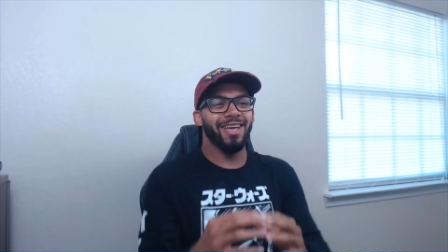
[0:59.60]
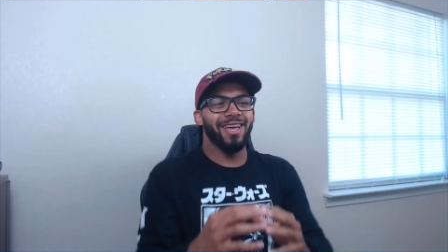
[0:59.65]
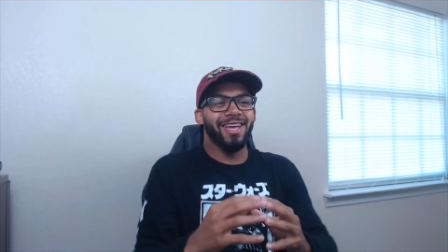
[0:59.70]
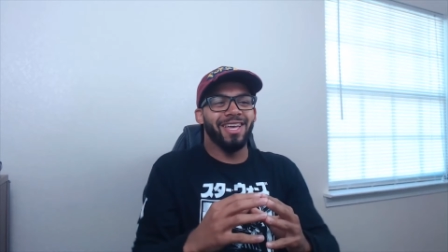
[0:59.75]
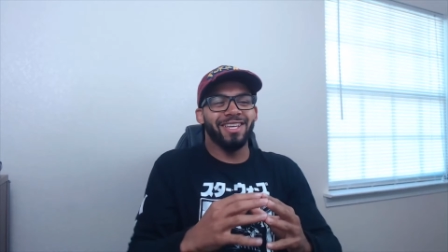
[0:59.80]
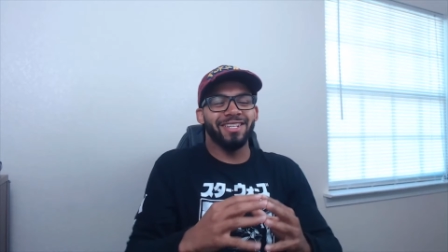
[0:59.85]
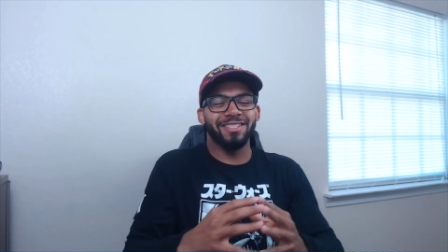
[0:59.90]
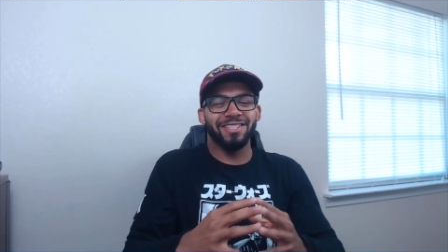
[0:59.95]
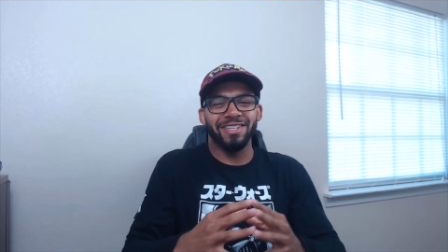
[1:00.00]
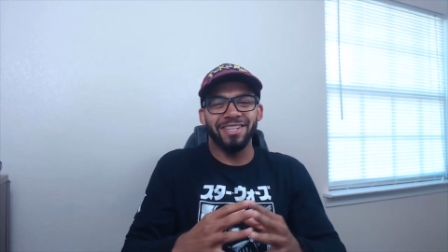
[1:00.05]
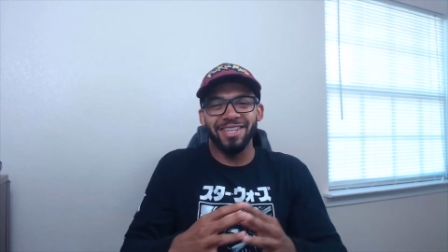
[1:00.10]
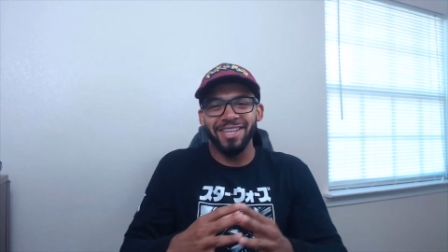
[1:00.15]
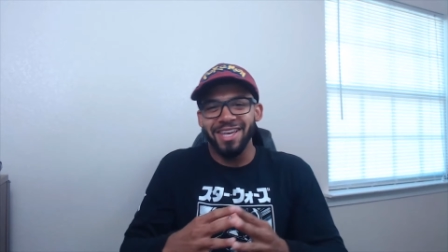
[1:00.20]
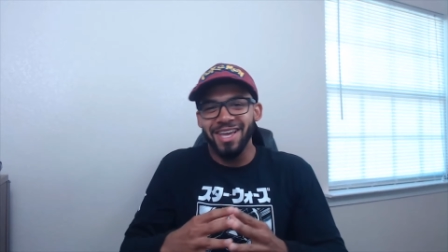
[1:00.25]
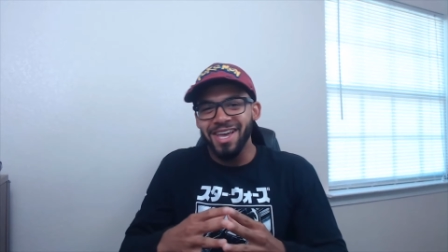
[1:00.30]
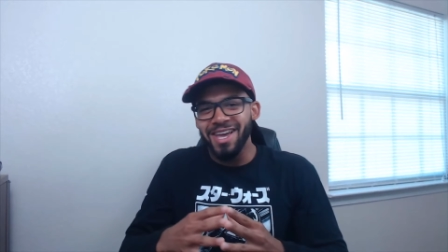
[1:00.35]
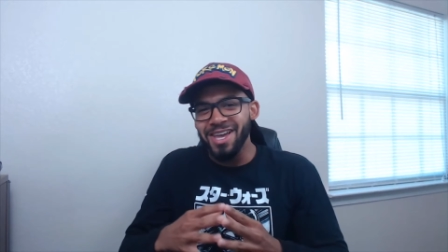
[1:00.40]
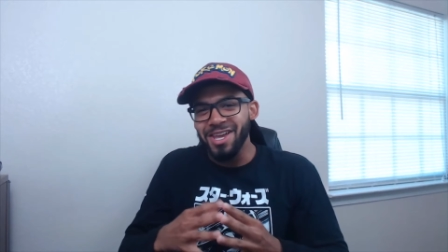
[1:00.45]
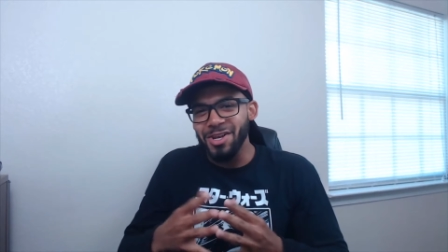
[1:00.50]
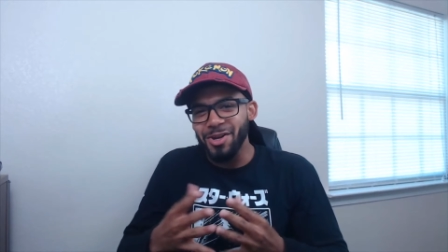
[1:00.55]
into,
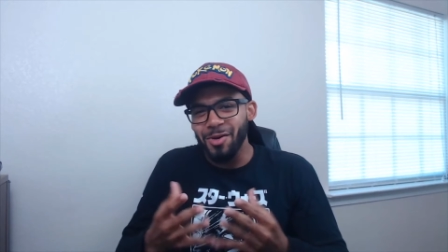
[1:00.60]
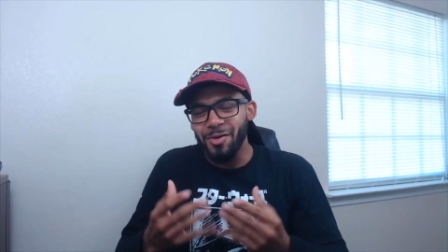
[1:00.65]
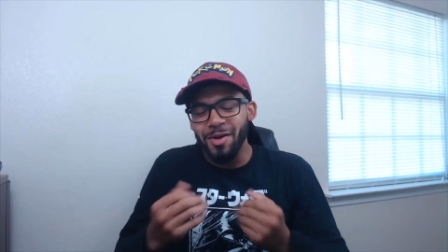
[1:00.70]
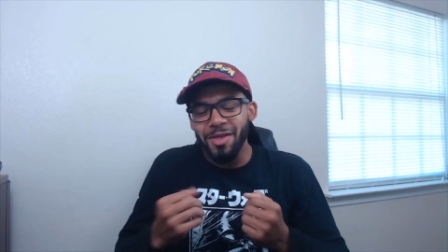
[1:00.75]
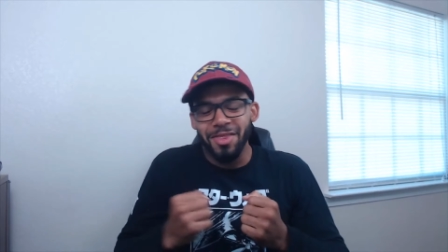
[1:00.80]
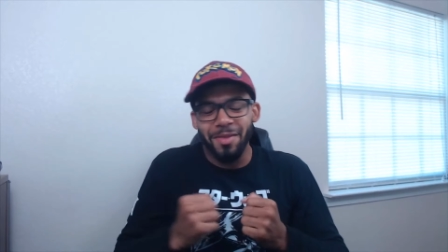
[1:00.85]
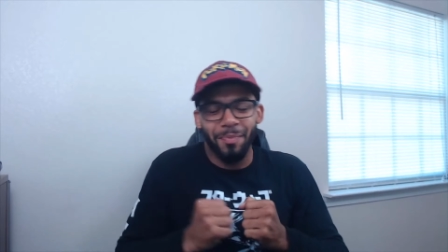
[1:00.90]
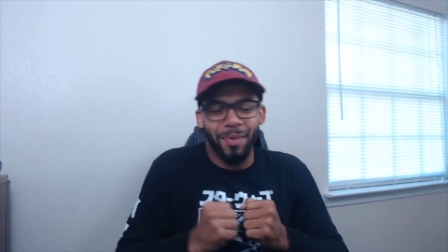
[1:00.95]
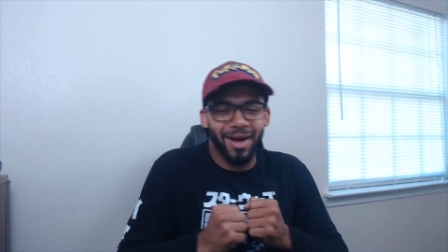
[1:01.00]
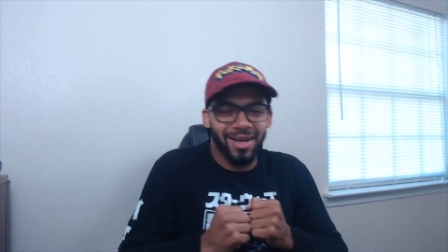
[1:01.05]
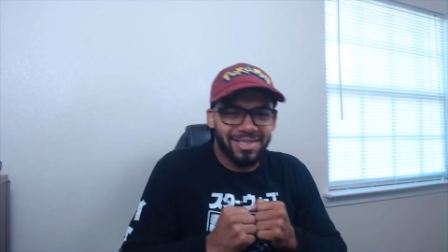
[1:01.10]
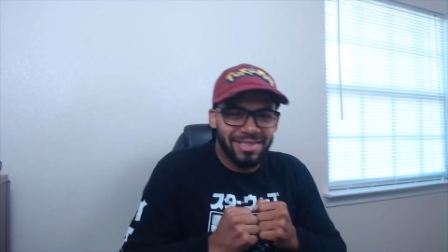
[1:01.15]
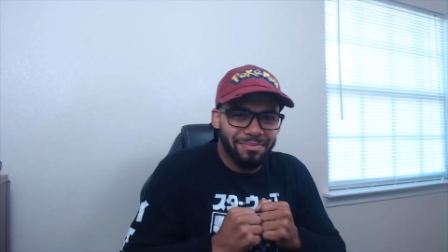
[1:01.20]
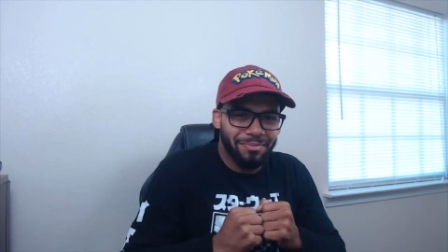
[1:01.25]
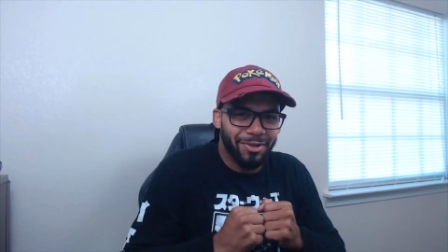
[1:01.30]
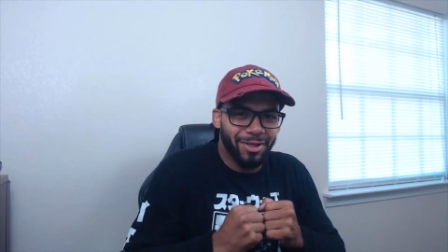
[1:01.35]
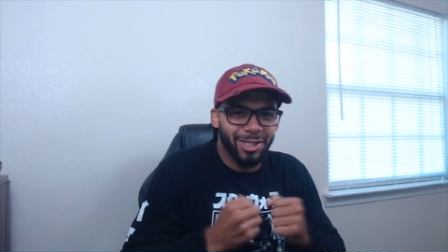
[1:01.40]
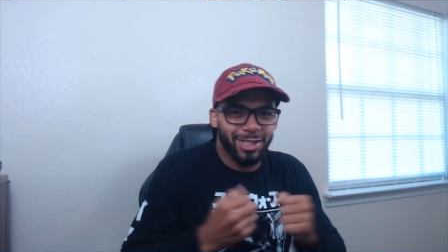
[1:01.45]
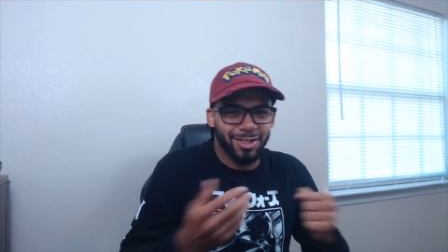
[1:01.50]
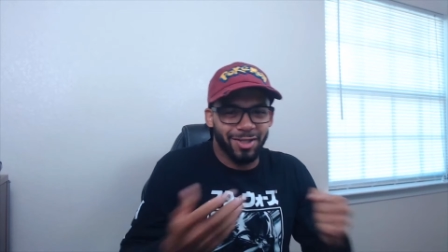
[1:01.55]
you know, the
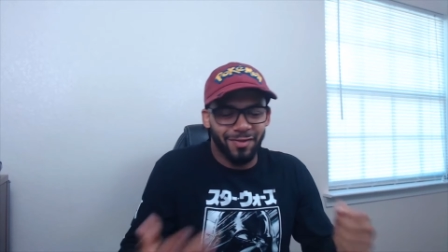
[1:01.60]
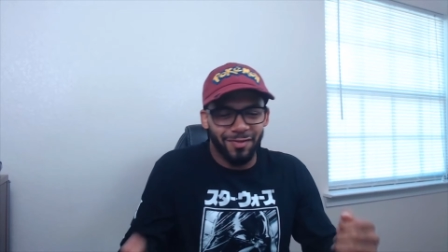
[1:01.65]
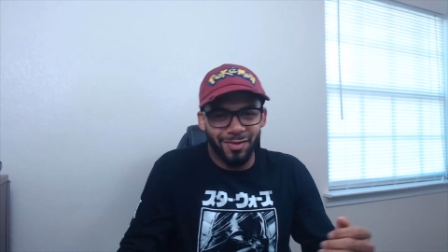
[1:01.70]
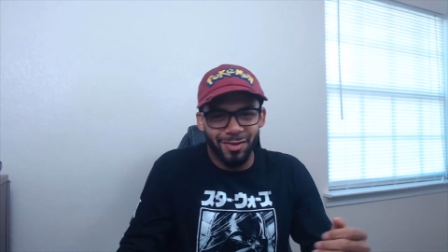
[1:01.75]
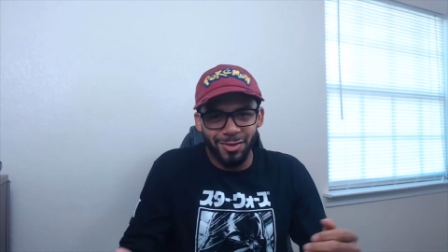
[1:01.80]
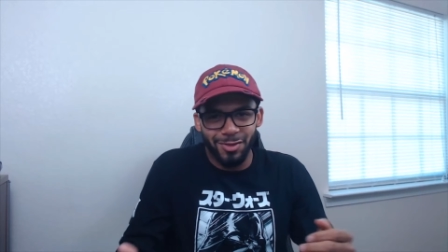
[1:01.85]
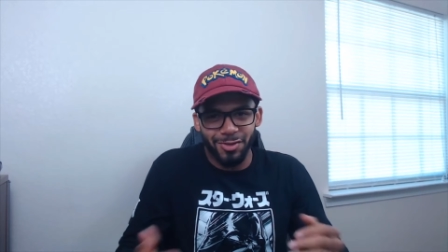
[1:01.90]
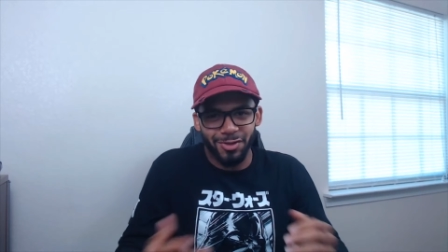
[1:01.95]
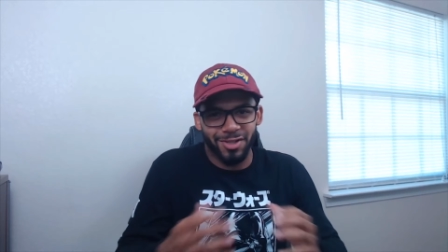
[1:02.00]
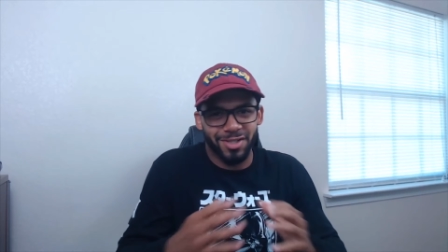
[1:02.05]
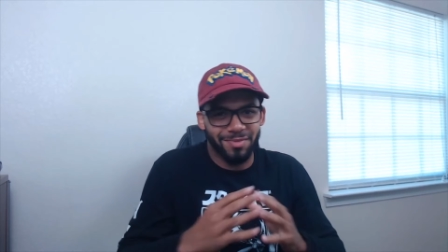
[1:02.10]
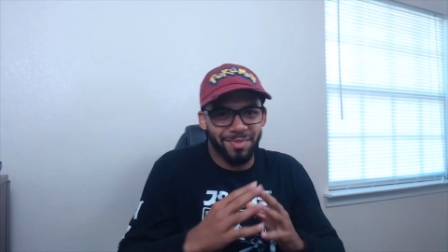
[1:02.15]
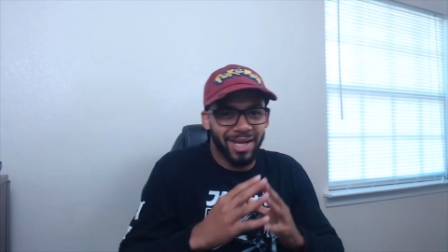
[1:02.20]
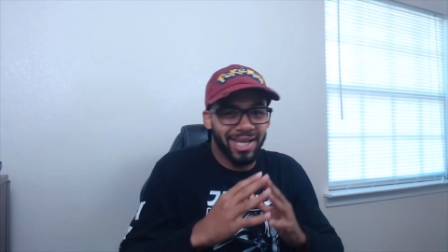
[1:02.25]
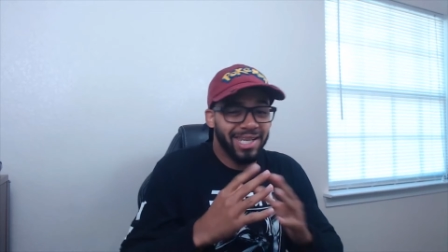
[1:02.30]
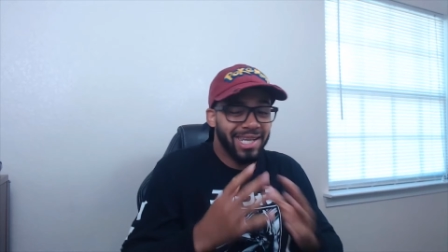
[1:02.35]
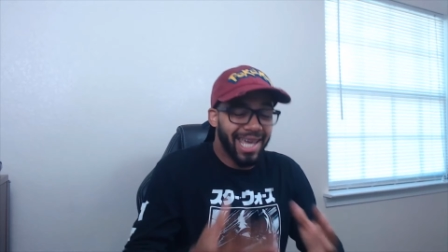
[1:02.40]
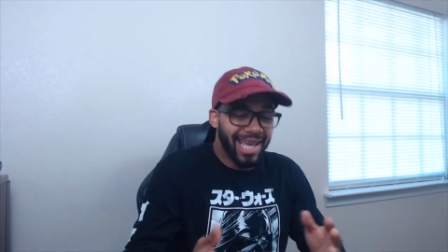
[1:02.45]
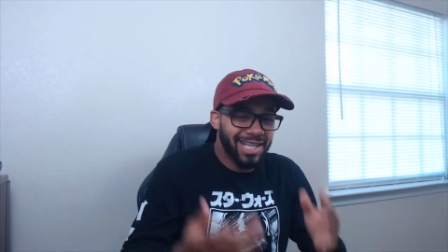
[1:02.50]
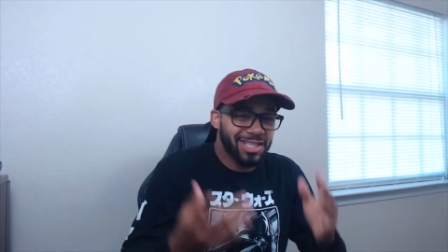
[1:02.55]
possibilities of the future, because my
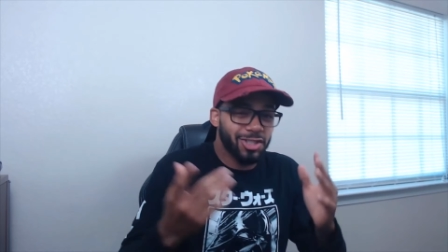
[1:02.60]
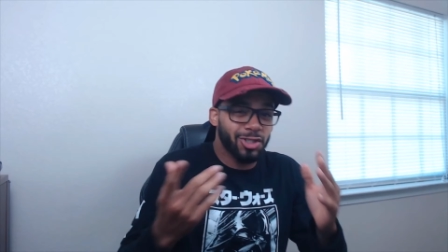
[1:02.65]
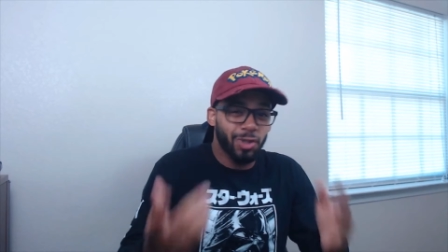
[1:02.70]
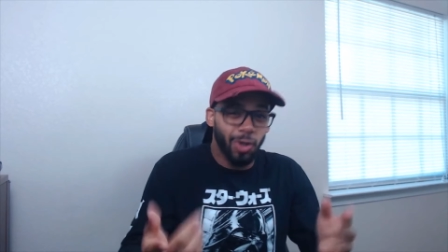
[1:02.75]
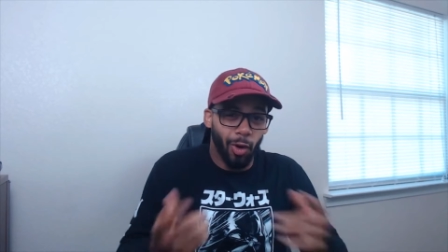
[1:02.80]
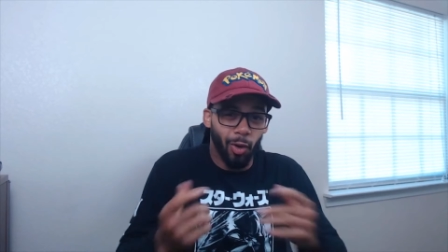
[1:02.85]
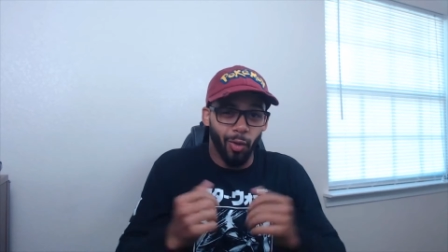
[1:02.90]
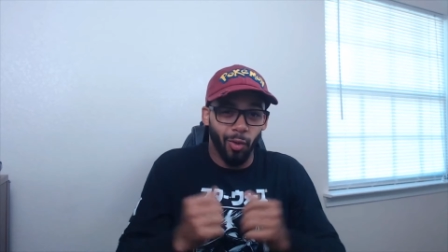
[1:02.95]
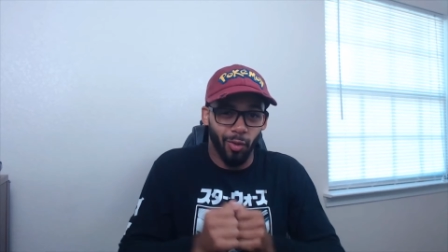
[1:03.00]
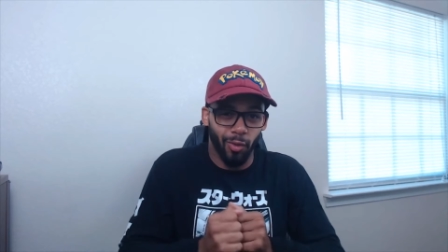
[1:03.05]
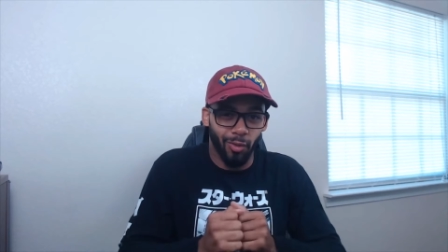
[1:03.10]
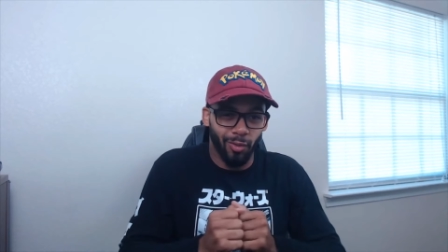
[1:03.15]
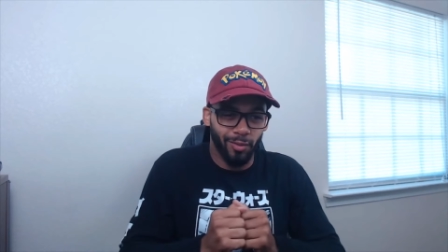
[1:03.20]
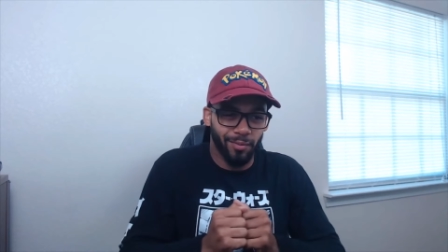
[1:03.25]
next goal